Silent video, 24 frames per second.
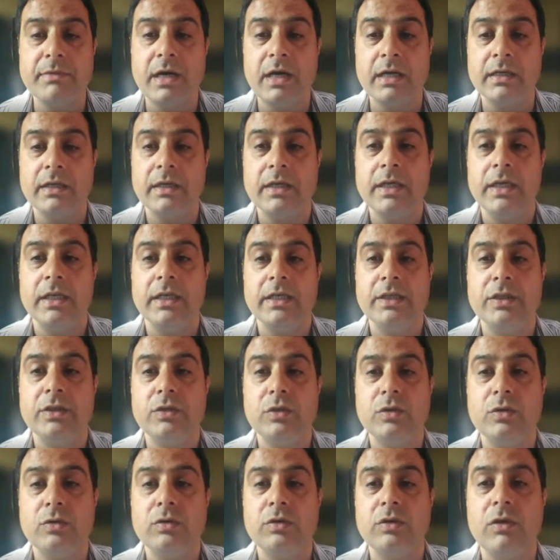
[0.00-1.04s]
are
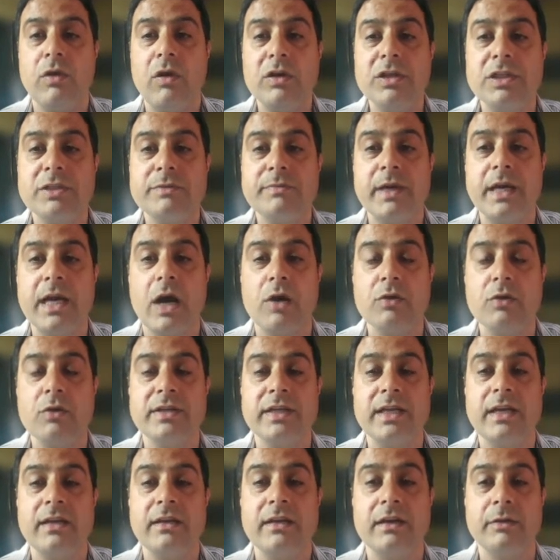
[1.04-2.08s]
launched by
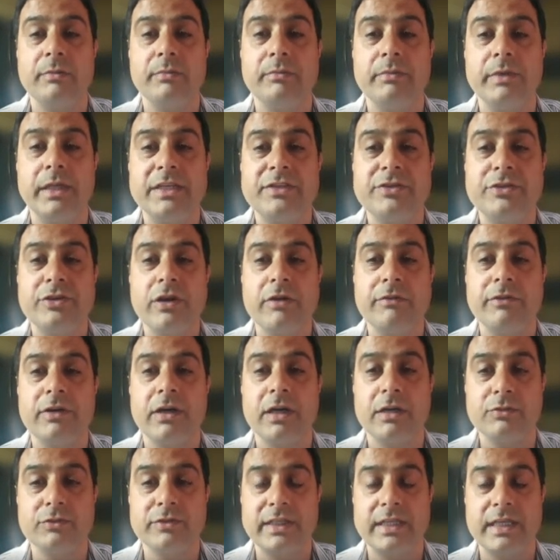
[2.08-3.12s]
housing and urban ministry of
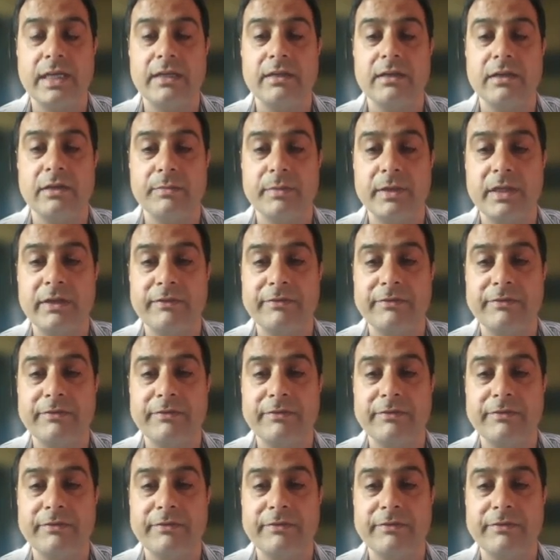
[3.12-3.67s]
housing and urban